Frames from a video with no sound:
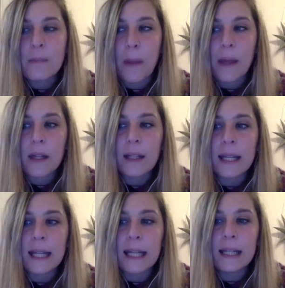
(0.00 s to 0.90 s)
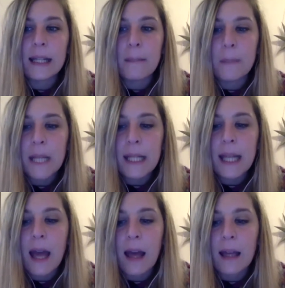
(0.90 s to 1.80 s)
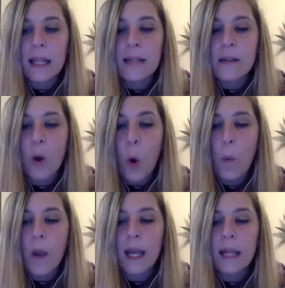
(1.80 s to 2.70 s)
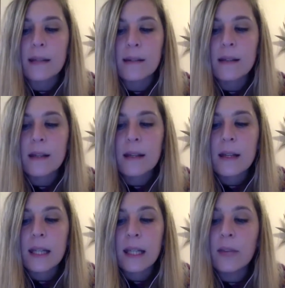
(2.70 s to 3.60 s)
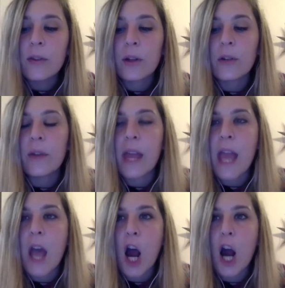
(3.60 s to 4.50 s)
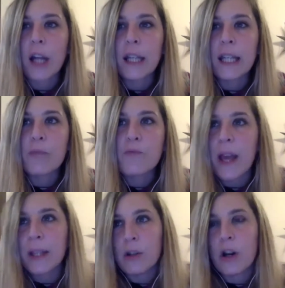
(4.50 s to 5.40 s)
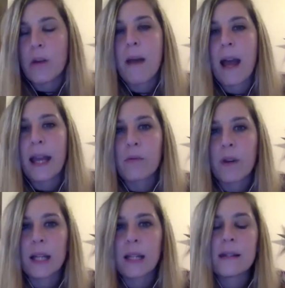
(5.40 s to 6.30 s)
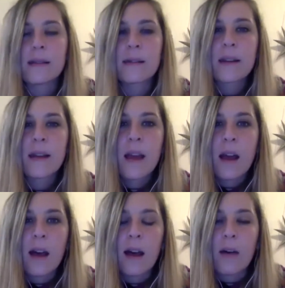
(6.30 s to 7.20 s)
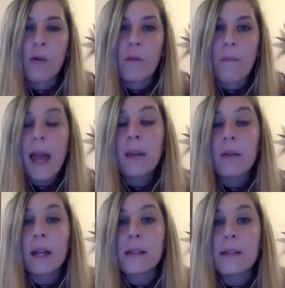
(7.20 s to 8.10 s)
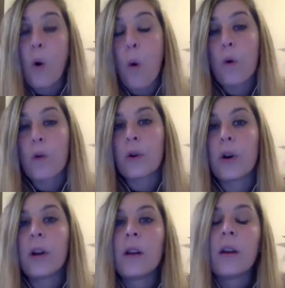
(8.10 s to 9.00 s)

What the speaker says: But in the media, it's always either they are irregular migrants or migrants or